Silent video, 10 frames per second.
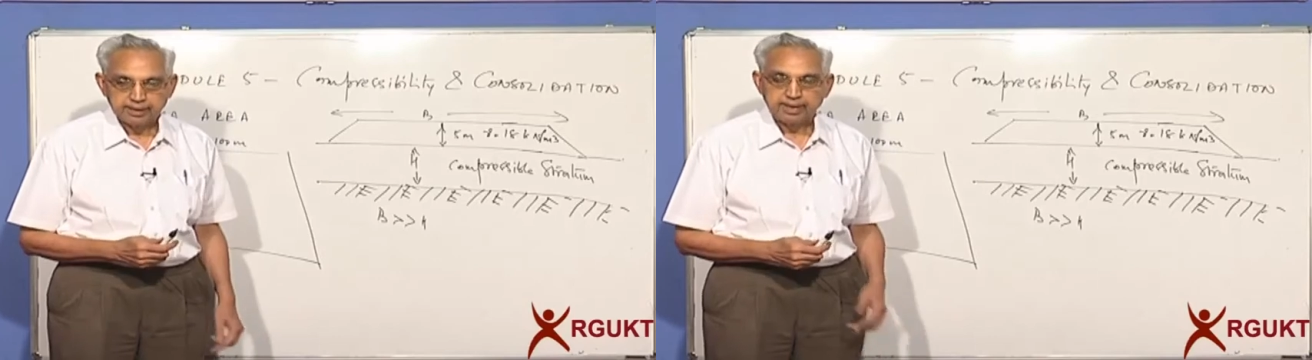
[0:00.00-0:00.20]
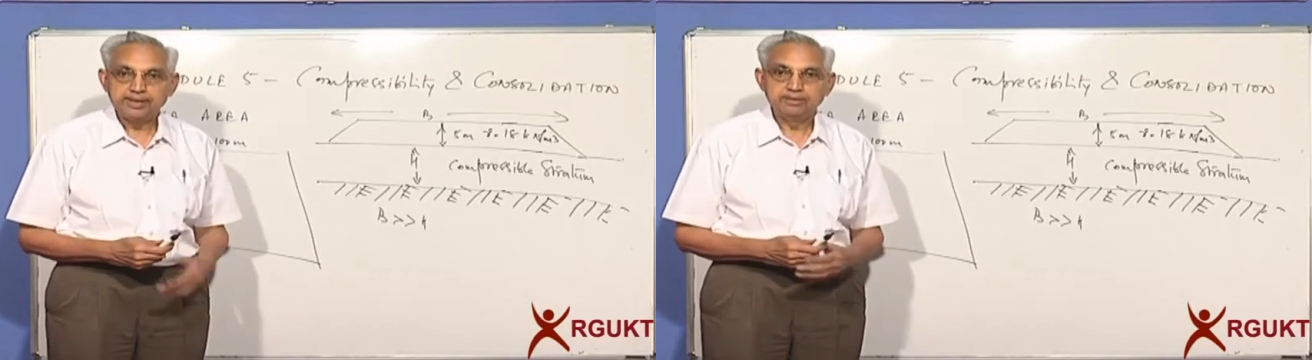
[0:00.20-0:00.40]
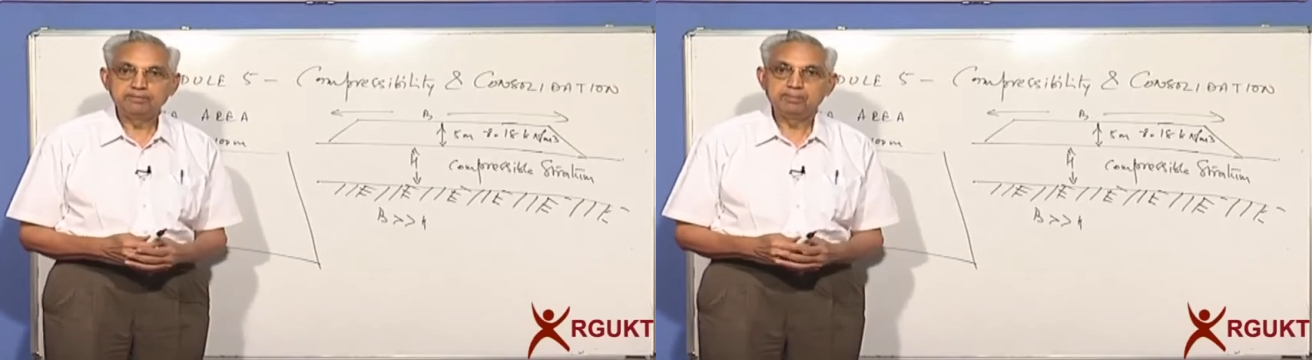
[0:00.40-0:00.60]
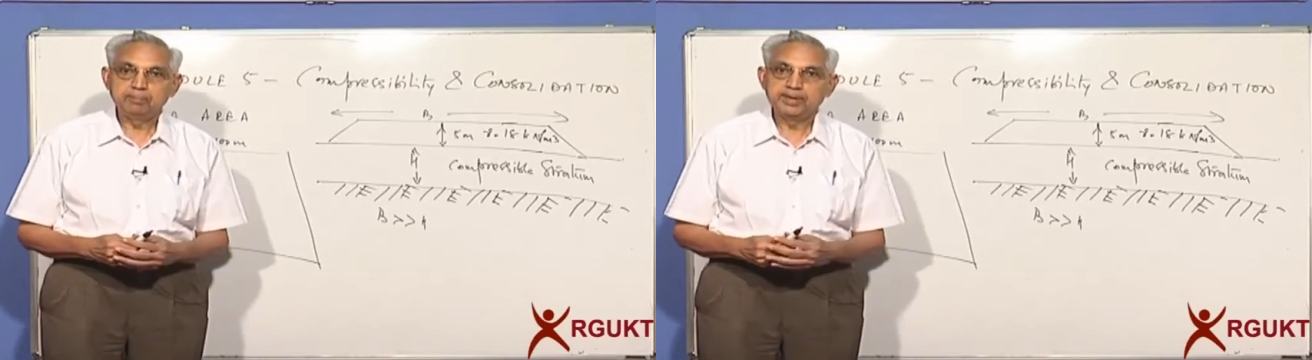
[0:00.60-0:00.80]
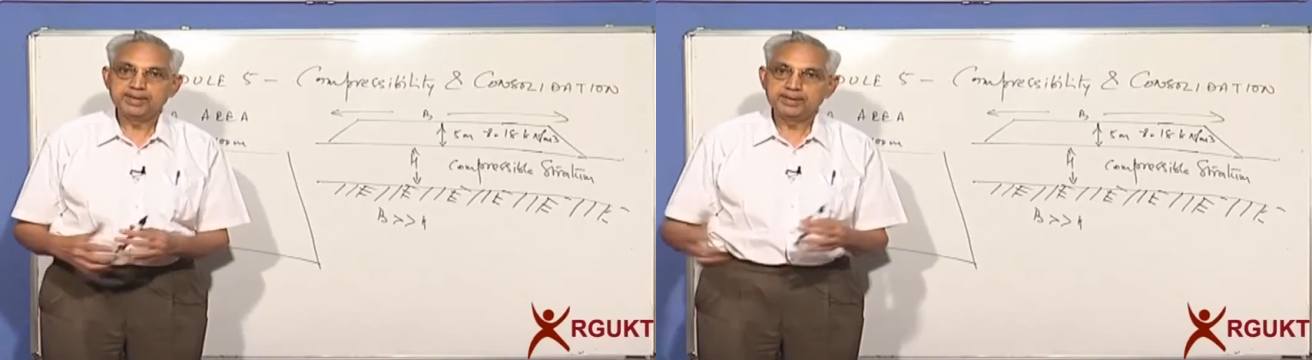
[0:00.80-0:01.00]
and you will
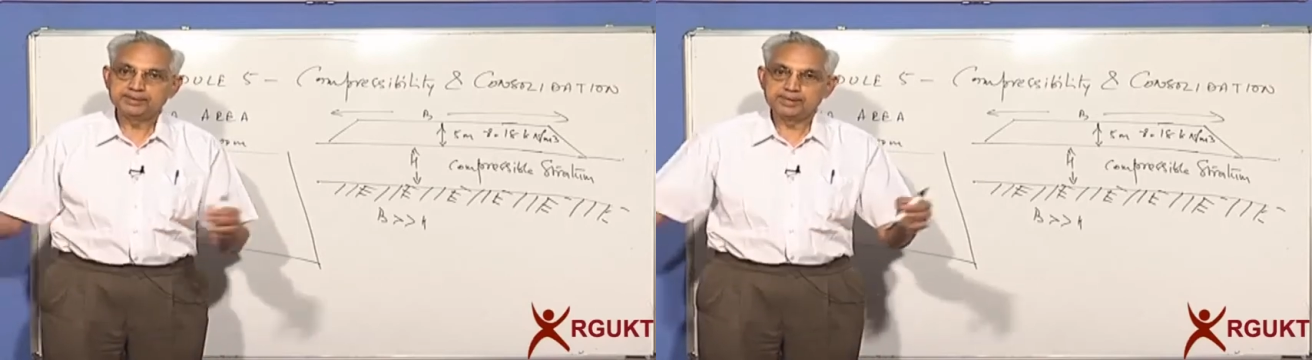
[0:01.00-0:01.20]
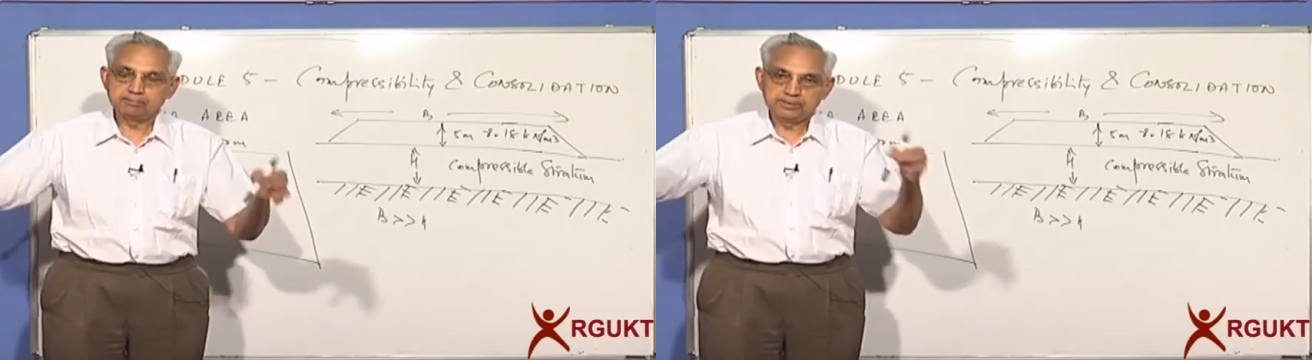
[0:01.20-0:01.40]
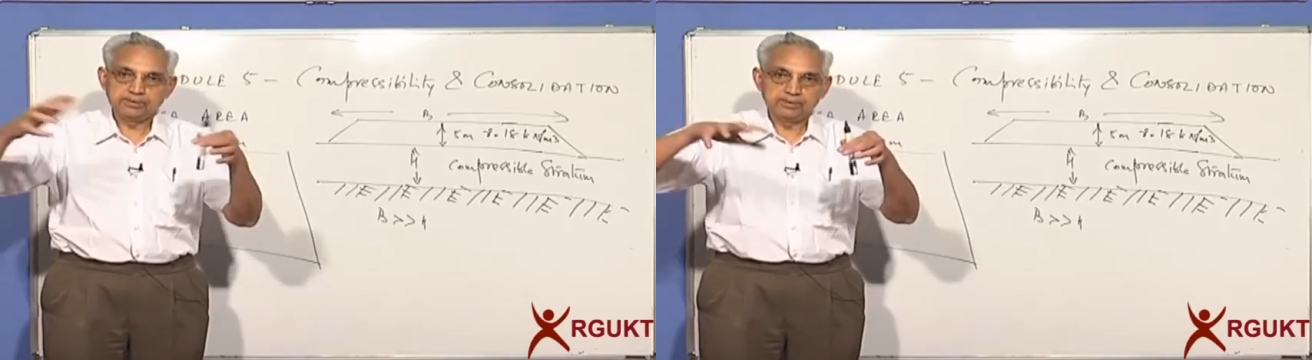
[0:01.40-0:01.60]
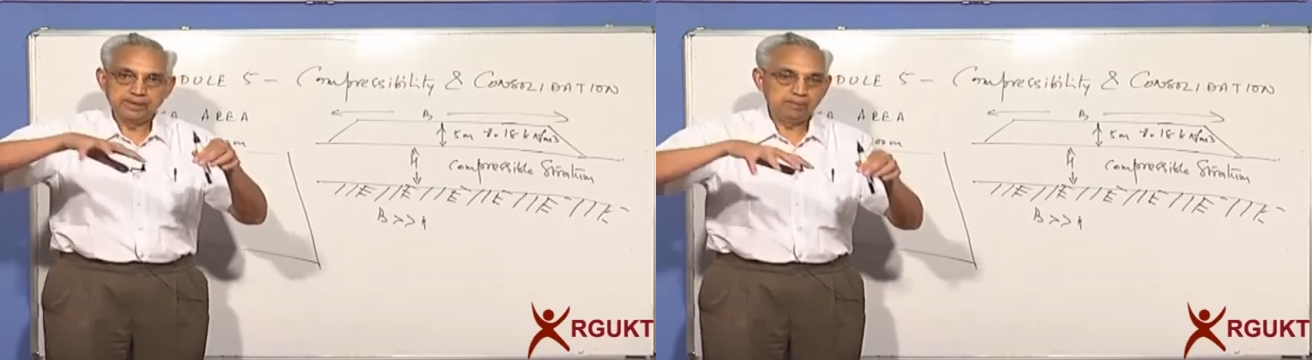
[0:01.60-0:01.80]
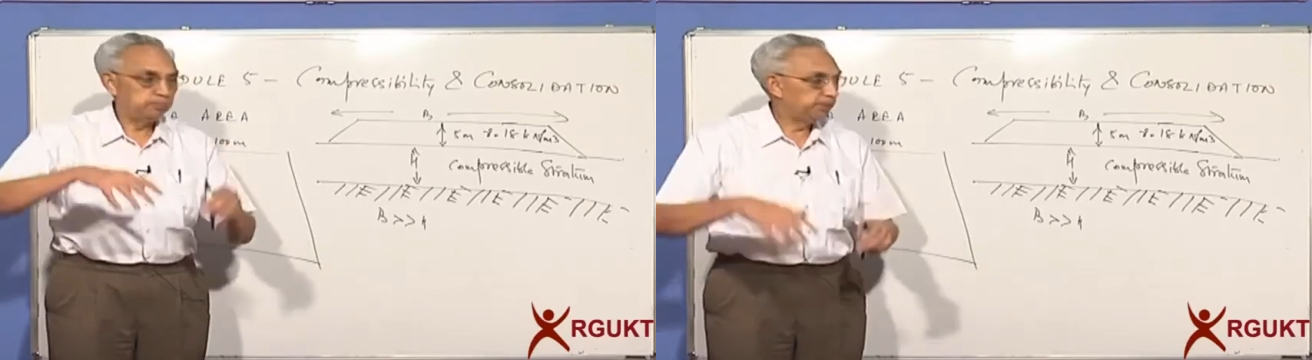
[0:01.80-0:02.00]
bring in some
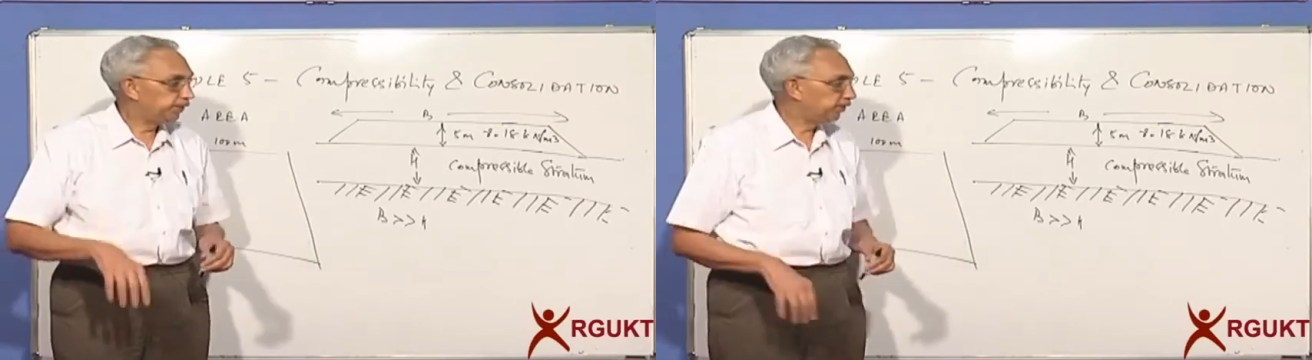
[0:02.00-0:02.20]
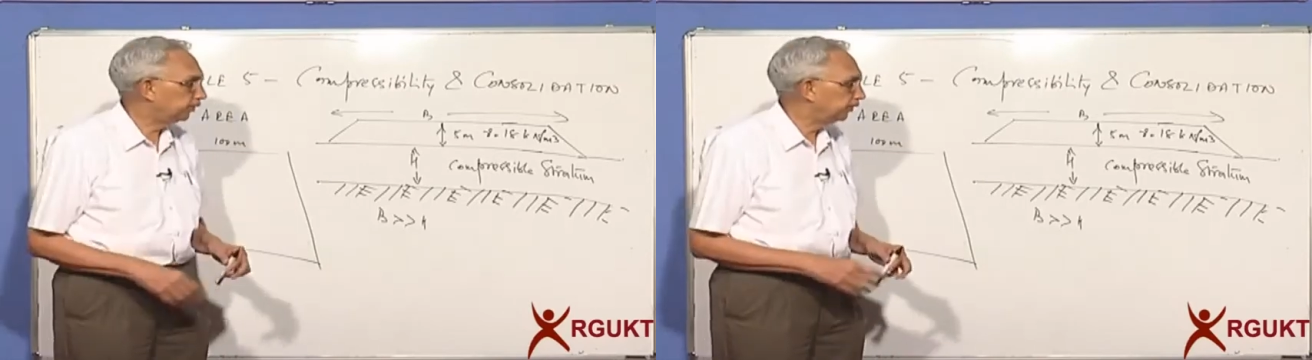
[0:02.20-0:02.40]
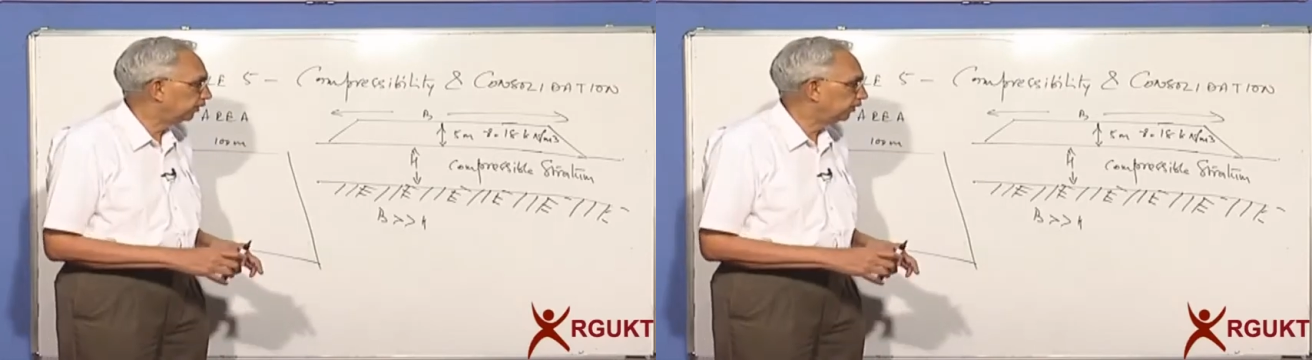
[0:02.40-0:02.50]
soil, put it on